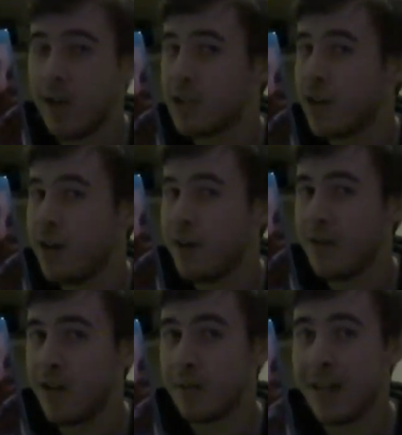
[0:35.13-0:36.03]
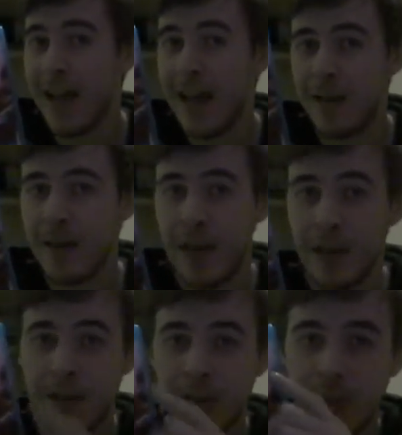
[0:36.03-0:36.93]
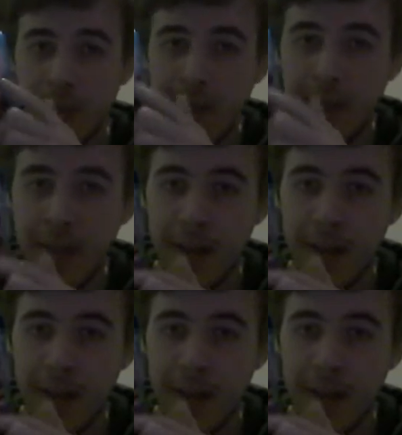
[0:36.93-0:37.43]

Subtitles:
those kind of films, and Asumi,